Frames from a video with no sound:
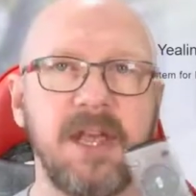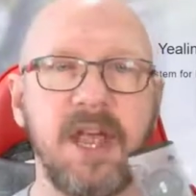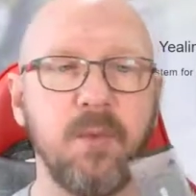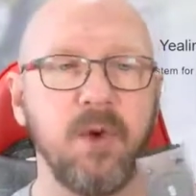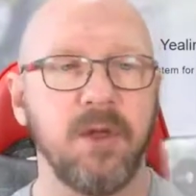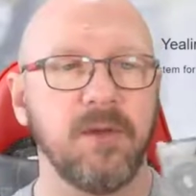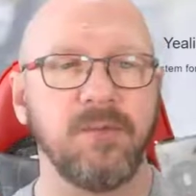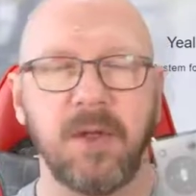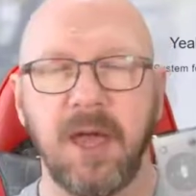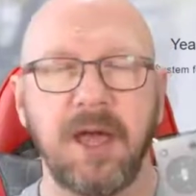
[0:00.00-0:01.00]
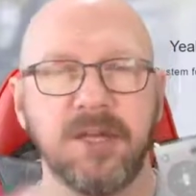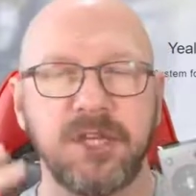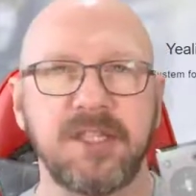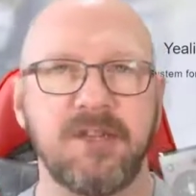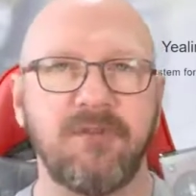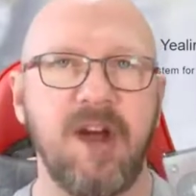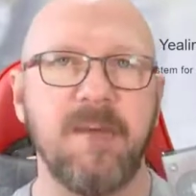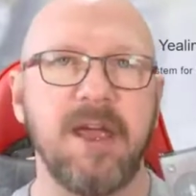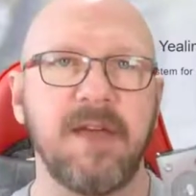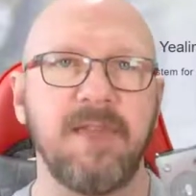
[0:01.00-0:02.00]
It will uh, adjust the
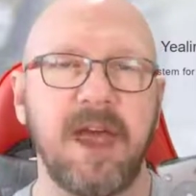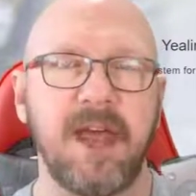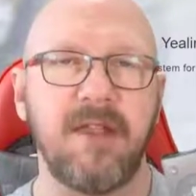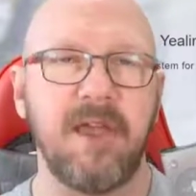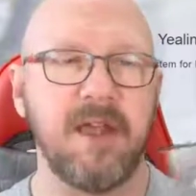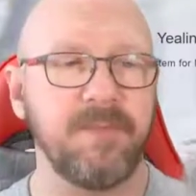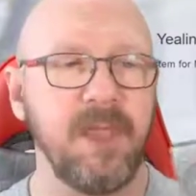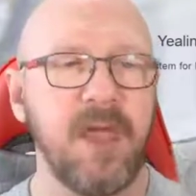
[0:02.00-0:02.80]
framing and that kind of thing.